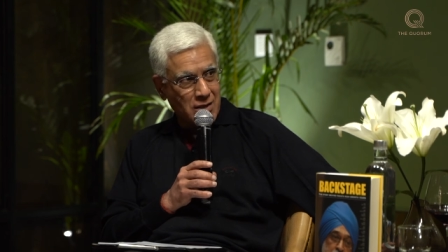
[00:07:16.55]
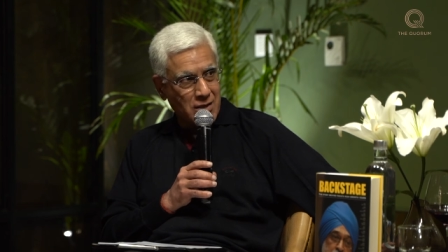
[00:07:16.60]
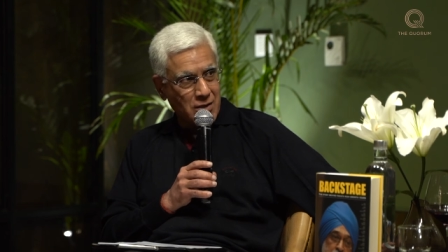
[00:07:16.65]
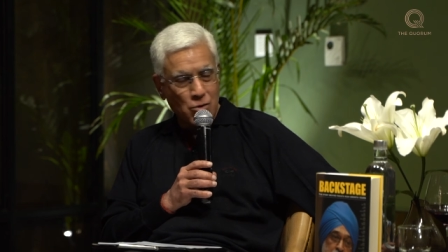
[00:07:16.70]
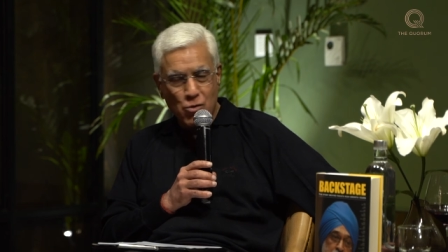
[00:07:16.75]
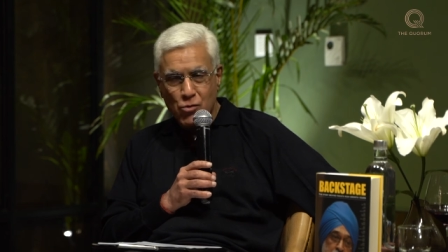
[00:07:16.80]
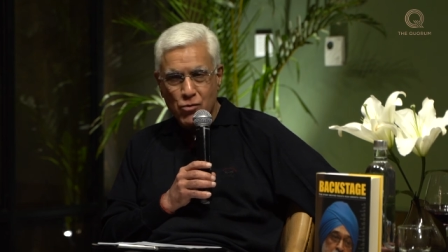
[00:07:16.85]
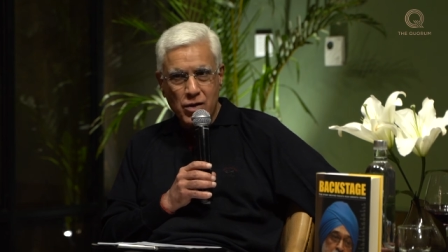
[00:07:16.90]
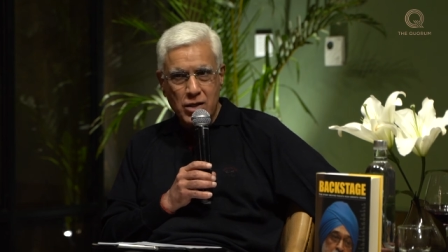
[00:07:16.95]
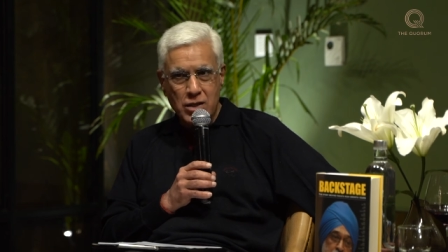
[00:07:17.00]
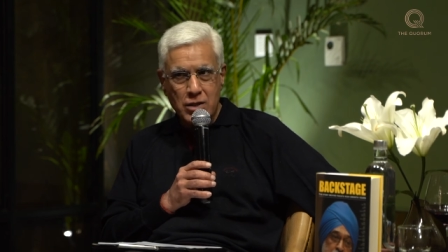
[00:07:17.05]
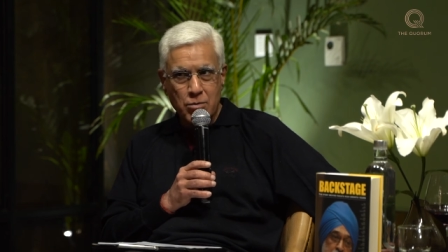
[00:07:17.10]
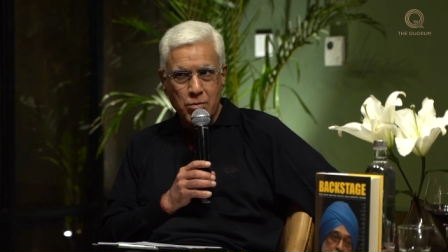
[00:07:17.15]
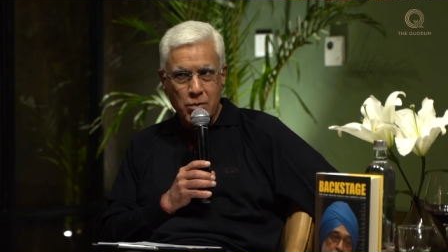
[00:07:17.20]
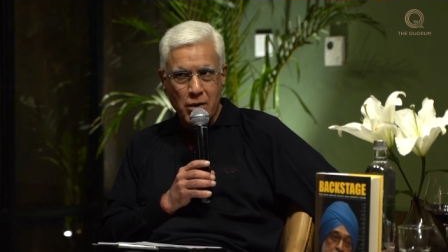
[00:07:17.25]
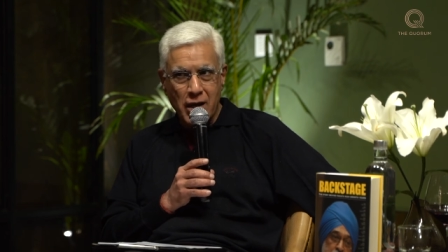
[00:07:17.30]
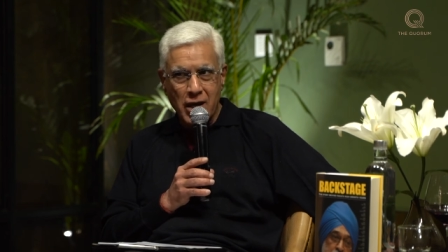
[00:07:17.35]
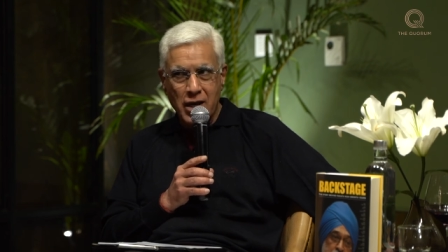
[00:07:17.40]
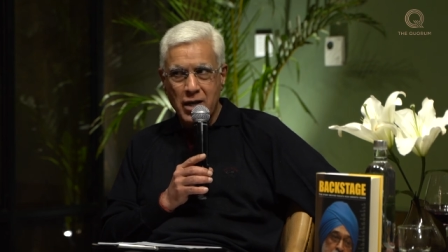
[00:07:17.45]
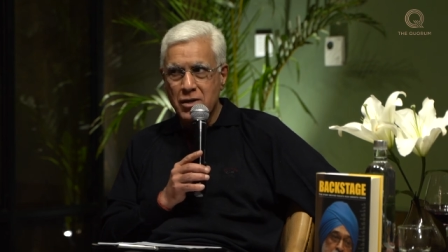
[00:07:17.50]
You've
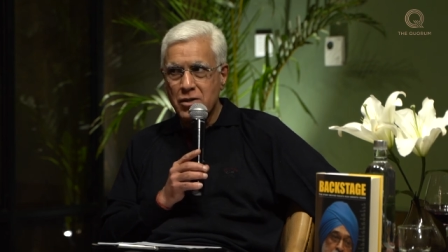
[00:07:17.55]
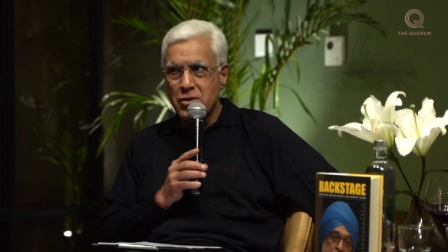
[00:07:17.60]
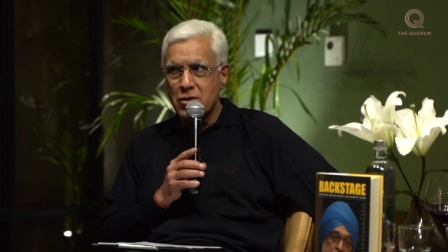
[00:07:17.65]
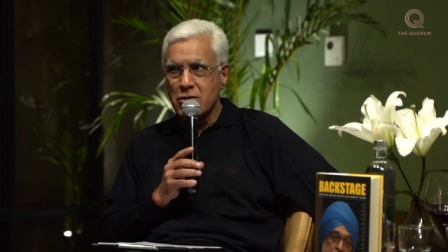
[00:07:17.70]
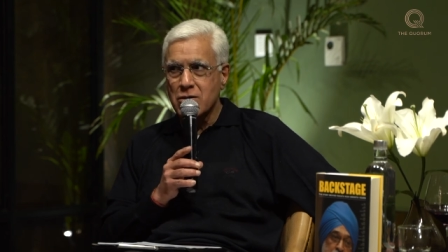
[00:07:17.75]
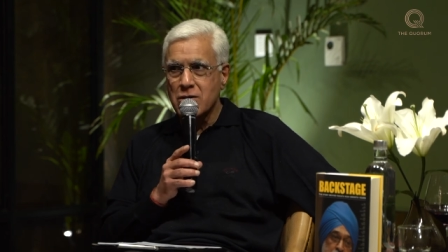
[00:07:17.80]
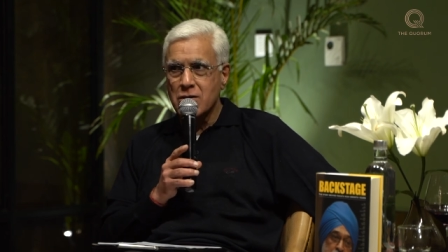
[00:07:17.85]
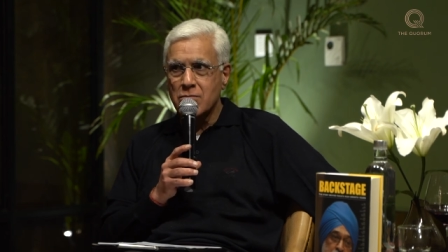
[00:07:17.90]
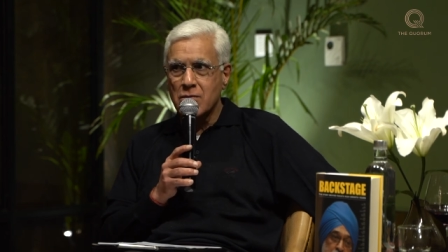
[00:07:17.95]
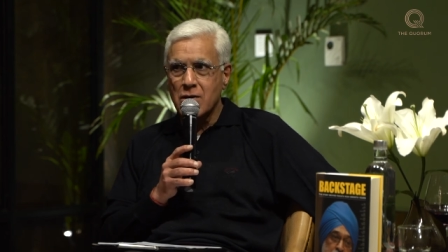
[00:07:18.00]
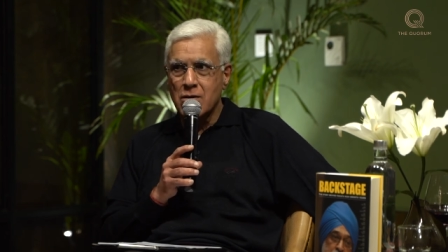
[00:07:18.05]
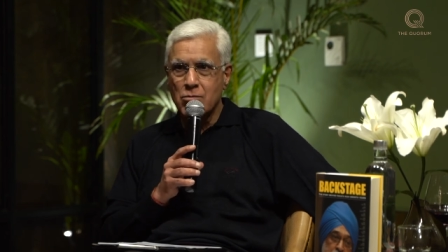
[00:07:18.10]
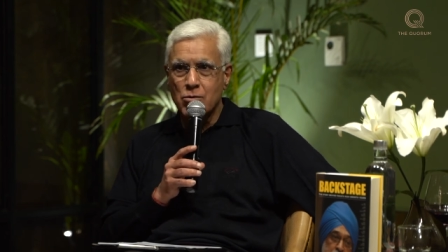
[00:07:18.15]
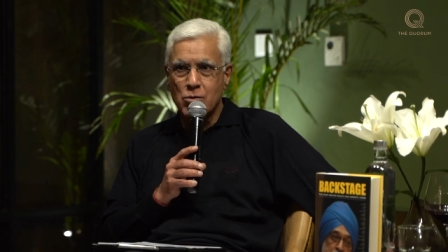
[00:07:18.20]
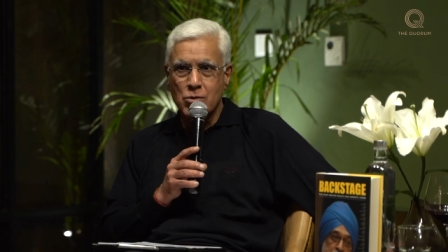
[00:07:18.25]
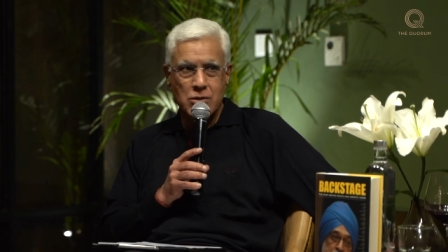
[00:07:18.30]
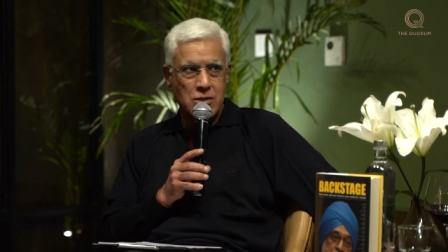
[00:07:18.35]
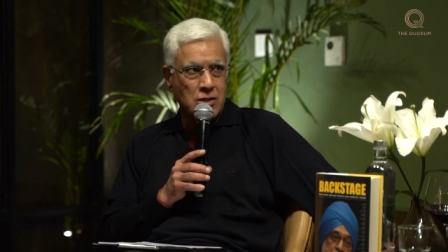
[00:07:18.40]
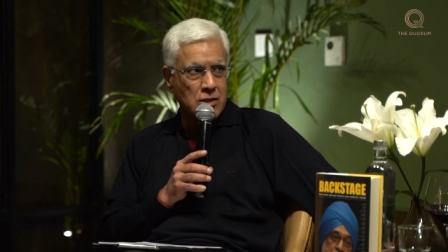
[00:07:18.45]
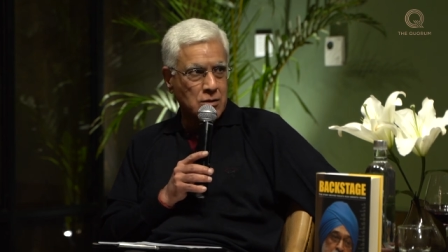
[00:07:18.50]
explained Dr.
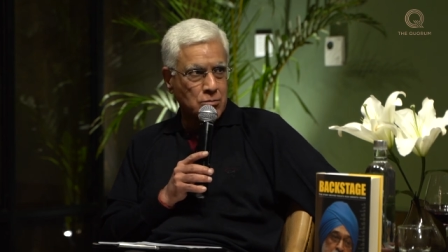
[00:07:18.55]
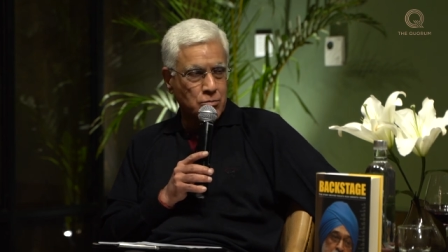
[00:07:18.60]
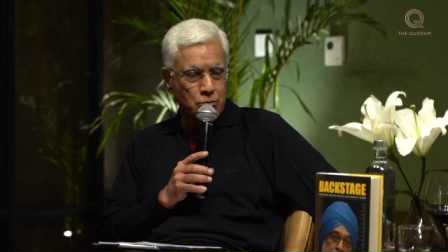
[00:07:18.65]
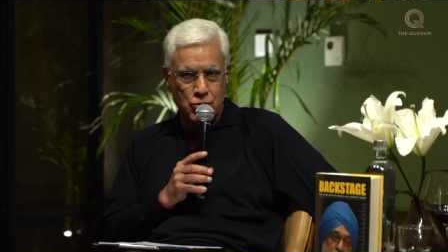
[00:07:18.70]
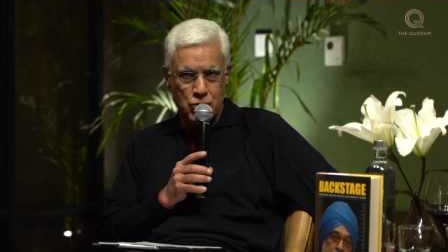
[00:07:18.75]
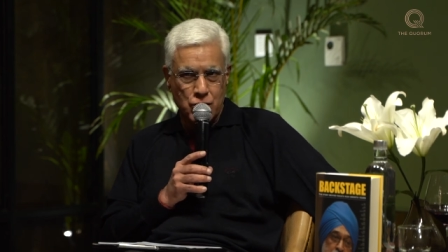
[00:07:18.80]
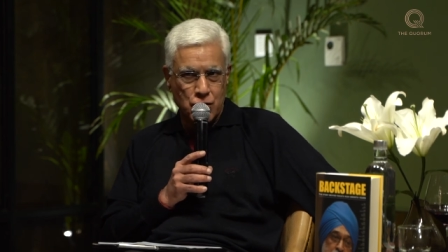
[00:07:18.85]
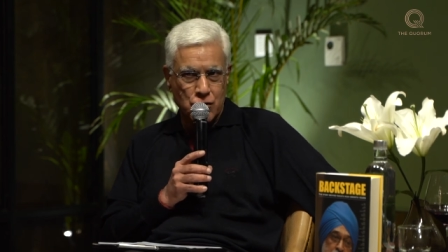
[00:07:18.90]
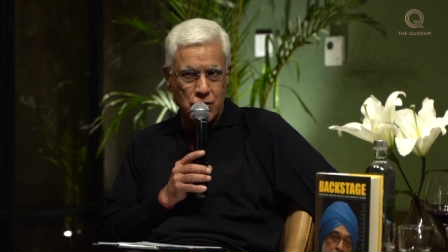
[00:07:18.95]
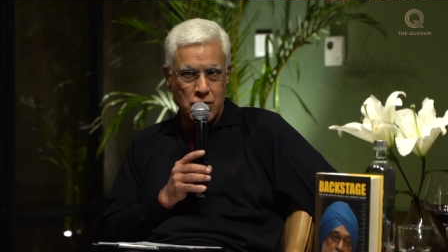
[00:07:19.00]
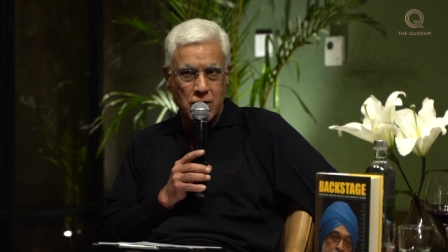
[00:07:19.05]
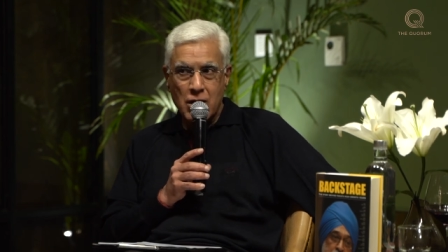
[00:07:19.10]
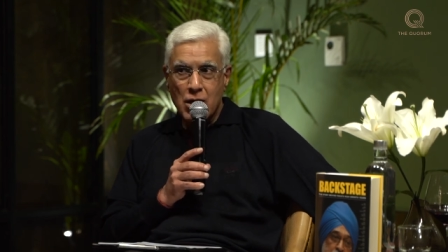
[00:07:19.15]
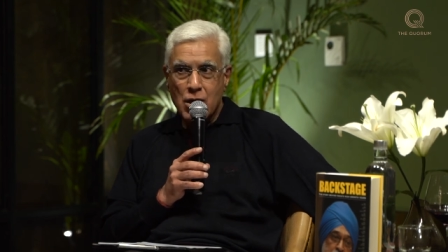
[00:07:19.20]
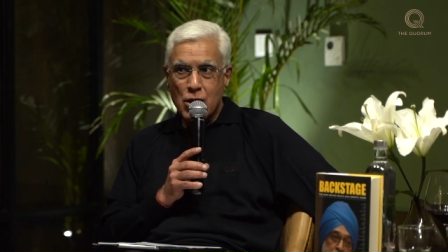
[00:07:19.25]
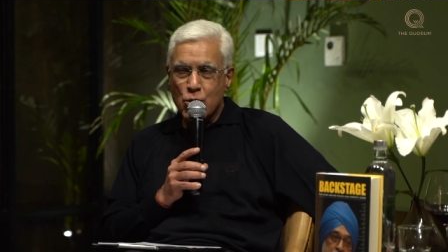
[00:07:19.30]
Manmohan Singh's position.